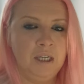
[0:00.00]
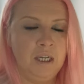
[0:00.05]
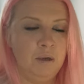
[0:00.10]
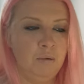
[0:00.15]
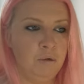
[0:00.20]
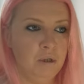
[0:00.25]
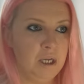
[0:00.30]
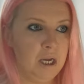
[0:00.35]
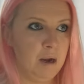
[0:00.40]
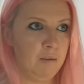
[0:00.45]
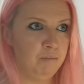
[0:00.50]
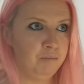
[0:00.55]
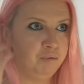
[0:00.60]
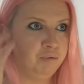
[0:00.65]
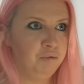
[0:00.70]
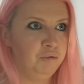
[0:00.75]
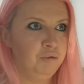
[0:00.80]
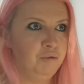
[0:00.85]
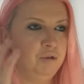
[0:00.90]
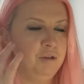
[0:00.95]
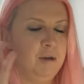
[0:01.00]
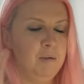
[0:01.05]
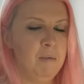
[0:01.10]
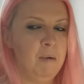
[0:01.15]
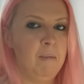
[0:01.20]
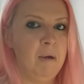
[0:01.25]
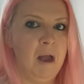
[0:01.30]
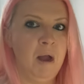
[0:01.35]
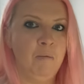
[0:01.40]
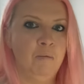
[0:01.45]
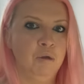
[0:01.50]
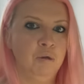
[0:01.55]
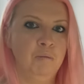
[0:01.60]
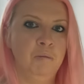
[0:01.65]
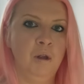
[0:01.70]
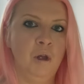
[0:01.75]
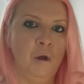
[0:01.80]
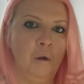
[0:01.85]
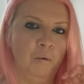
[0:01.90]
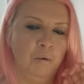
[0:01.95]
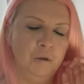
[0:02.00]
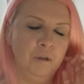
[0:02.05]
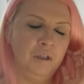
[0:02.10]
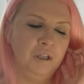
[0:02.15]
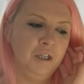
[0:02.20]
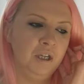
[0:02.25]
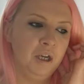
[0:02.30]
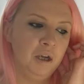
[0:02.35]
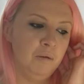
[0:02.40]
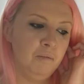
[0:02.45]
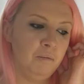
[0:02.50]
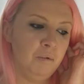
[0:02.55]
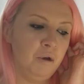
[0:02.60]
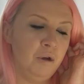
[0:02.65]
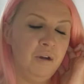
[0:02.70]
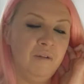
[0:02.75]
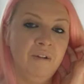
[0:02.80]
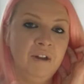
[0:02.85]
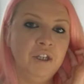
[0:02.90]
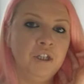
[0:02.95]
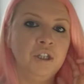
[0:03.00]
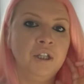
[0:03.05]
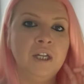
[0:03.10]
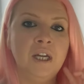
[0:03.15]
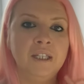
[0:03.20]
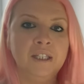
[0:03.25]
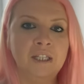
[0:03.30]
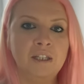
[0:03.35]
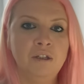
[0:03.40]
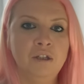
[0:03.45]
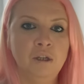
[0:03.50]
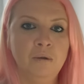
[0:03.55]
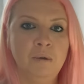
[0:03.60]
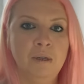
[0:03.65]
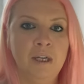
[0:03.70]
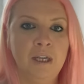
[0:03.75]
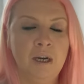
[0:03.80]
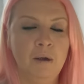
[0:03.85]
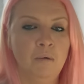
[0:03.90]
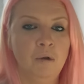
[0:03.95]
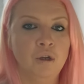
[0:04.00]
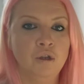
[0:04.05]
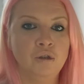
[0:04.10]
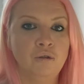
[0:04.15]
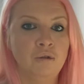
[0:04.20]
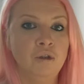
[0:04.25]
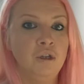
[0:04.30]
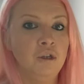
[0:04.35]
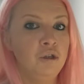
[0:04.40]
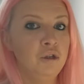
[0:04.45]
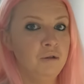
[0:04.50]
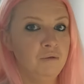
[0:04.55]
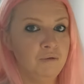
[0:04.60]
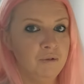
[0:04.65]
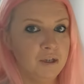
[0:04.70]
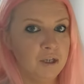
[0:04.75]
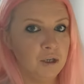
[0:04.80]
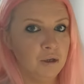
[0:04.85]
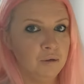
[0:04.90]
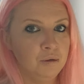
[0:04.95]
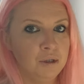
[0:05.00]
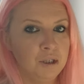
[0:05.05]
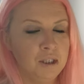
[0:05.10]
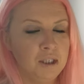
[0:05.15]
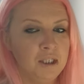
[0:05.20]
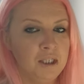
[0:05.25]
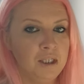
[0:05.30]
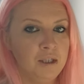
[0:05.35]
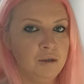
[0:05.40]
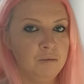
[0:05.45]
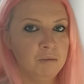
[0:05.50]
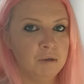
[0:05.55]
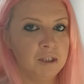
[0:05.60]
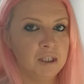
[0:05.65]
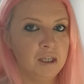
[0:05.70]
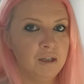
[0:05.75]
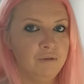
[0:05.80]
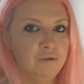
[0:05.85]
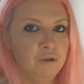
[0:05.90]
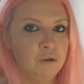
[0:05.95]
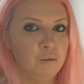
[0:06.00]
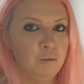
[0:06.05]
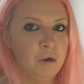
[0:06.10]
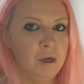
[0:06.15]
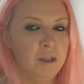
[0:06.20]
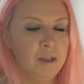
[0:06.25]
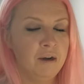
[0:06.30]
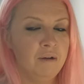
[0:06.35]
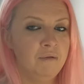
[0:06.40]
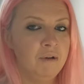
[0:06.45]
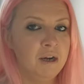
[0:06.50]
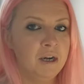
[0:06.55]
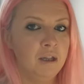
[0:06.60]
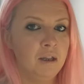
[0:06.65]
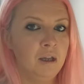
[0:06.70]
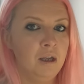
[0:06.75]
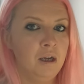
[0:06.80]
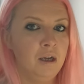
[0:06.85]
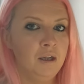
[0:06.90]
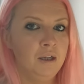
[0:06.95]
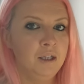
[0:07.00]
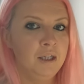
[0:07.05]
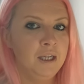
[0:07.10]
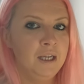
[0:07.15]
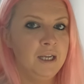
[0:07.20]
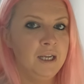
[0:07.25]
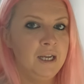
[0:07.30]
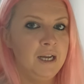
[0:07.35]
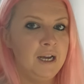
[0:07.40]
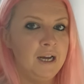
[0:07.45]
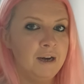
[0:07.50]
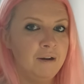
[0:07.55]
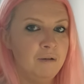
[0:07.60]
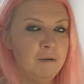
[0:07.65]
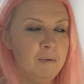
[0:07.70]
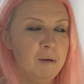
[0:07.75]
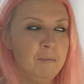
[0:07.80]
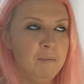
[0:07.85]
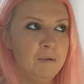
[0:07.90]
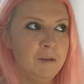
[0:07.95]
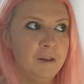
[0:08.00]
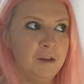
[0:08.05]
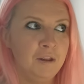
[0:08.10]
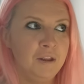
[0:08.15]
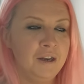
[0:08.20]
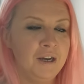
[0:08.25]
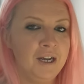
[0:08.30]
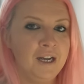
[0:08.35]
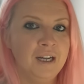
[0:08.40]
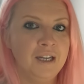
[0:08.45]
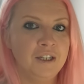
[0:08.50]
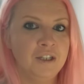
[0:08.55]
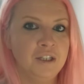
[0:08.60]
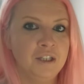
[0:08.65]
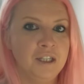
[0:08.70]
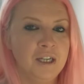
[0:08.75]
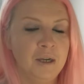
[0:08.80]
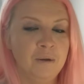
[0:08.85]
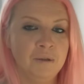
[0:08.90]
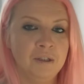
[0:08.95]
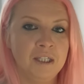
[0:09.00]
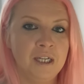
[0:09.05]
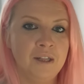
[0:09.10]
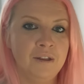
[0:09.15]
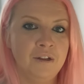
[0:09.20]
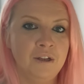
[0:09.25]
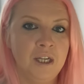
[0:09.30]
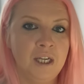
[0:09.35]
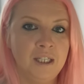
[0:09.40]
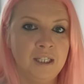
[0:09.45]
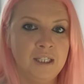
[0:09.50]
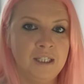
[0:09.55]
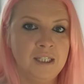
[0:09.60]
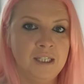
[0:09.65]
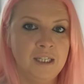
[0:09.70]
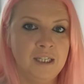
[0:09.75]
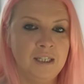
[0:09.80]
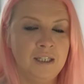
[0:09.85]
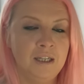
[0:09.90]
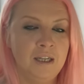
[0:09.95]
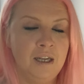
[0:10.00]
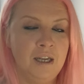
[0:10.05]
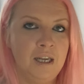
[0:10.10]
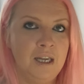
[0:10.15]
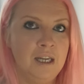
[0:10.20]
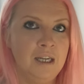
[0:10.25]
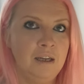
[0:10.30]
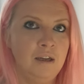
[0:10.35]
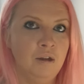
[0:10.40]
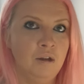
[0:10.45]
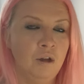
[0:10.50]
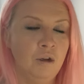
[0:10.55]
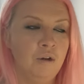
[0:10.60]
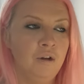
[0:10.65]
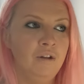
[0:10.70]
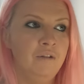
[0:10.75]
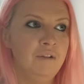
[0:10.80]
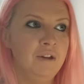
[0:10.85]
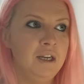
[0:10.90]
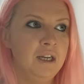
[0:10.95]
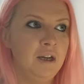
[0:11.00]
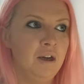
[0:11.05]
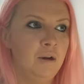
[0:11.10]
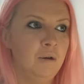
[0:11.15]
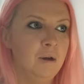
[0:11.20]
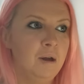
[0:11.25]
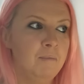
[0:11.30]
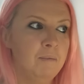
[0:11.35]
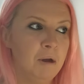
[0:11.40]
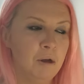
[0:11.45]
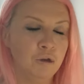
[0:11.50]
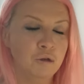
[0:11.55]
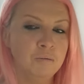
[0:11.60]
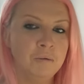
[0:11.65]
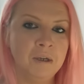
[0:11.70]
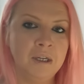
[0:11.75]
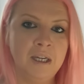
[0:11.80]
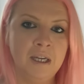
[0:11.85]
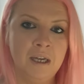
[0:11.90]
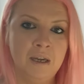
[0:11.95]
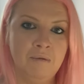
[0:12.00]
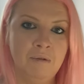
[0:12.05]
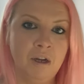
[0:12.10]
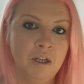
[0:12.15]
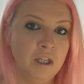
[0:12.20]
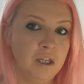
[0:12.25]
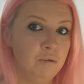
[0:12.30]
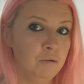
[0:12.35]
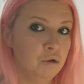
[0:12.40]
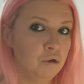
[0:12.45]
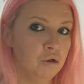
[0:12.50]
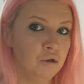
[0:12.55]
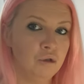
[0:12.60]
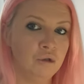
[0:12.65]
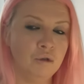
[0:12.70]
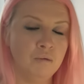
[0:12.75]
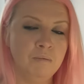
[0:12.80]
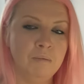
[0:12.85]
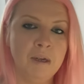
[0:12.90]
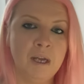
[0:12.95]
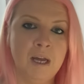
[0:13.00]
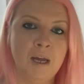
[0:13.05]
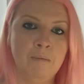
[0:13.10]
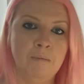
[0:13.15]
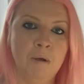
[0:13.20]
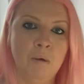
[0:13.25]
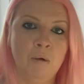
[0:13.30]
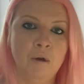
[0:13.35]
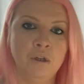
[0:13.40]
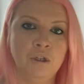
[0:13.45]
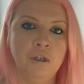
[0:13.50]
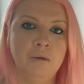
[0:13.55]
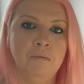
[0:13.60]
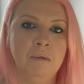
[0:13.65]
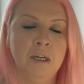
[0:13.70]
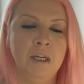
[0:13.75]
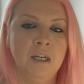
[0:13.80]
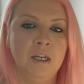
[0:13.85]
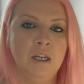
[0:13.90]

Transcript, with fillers: it was like, pff, and my mind was blown. But eventually I did do it and I watched YouTube videos to teach myself as well and I read a lot. And I remember the other night actually, I was sat there editing a longer video and my husband came around and he was just stood behind me watching me.